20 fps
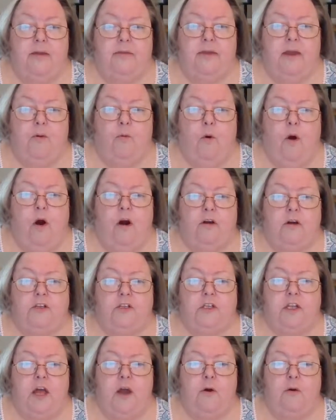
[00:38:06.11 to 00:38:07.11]
They walked
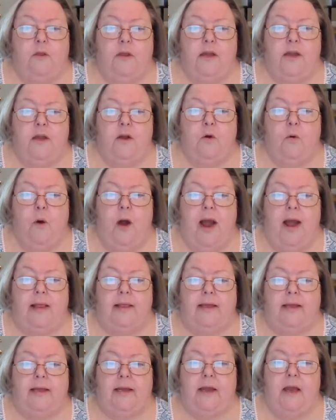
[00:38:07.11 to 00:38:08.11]
slowly and
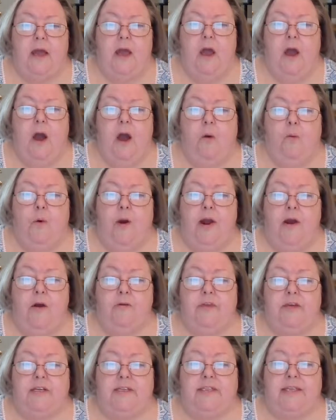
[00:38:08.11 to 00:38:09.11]
quietly, aware
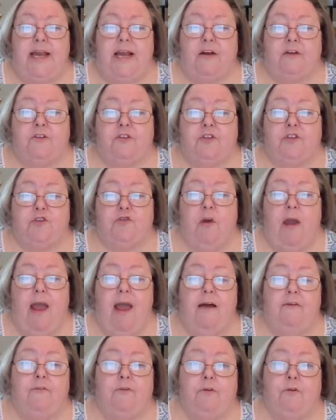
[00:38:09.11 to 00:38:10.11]
that sounds
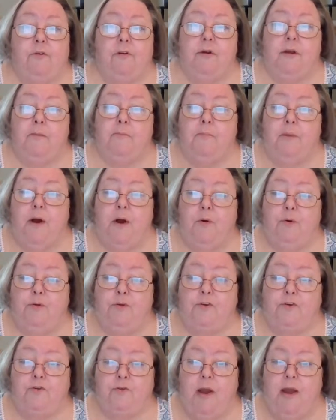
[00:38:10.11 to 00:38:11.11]
travel in
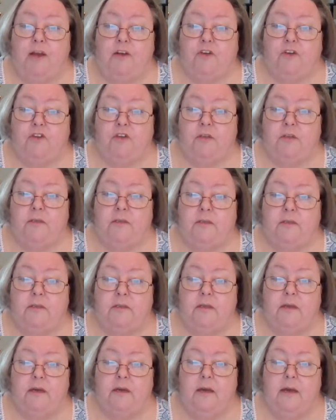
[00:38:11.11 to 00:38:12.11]
both directions.